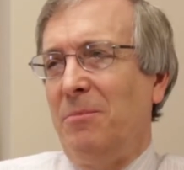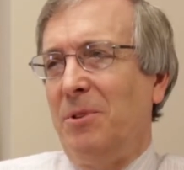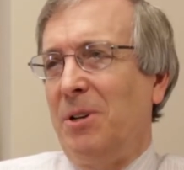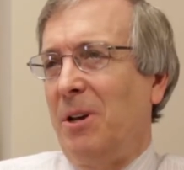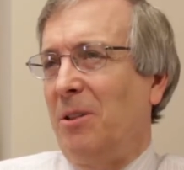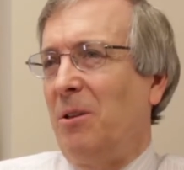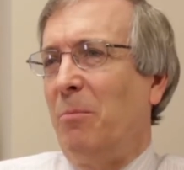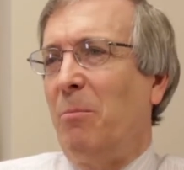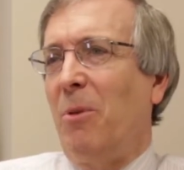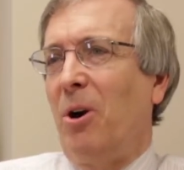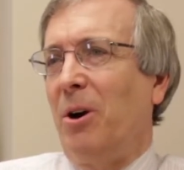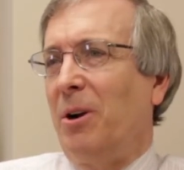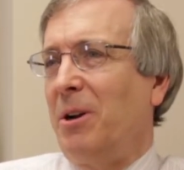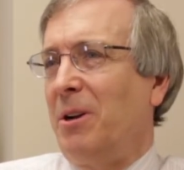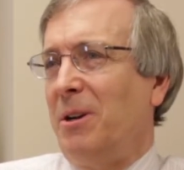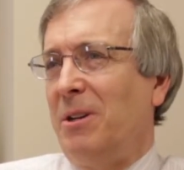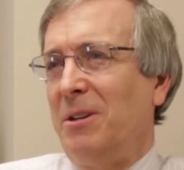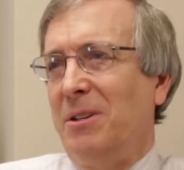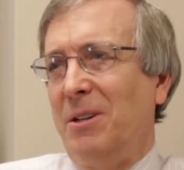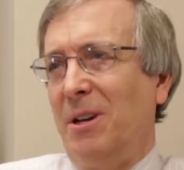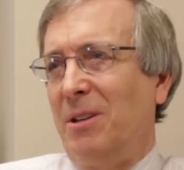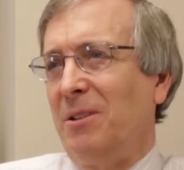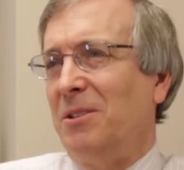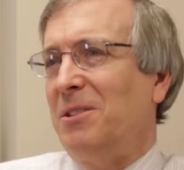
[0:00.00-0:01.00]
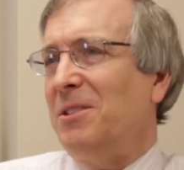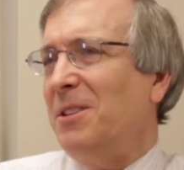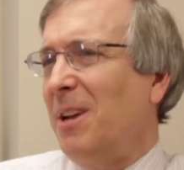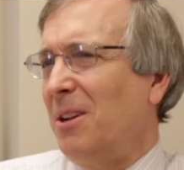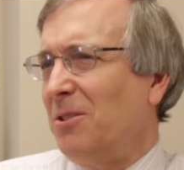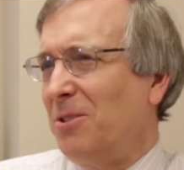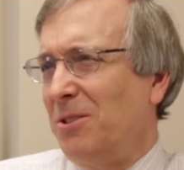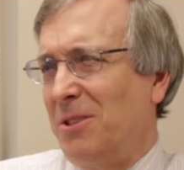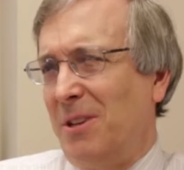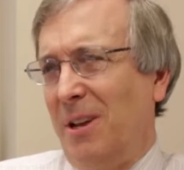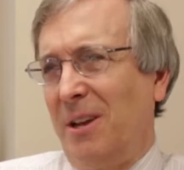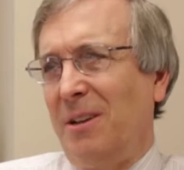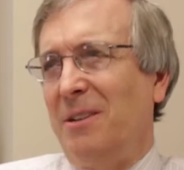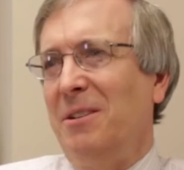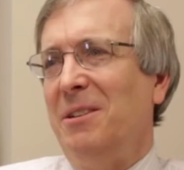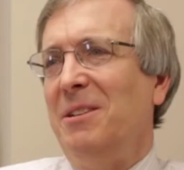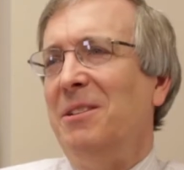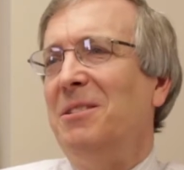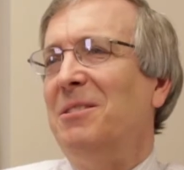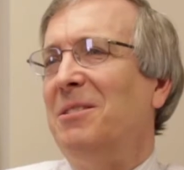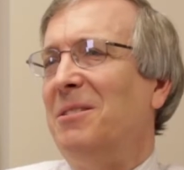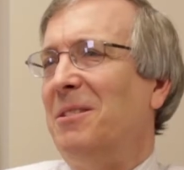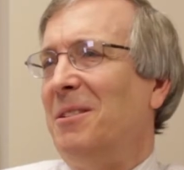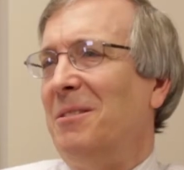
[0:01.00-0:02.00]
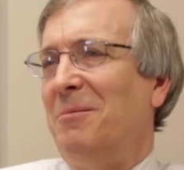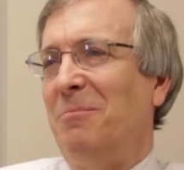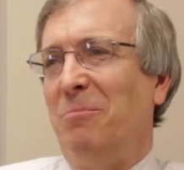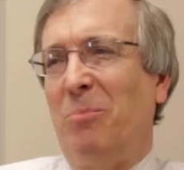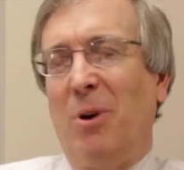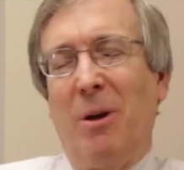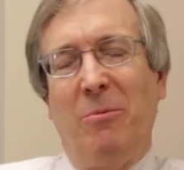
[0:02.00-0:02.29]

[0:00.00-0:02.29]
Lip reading: telemarketing, telesales techniques that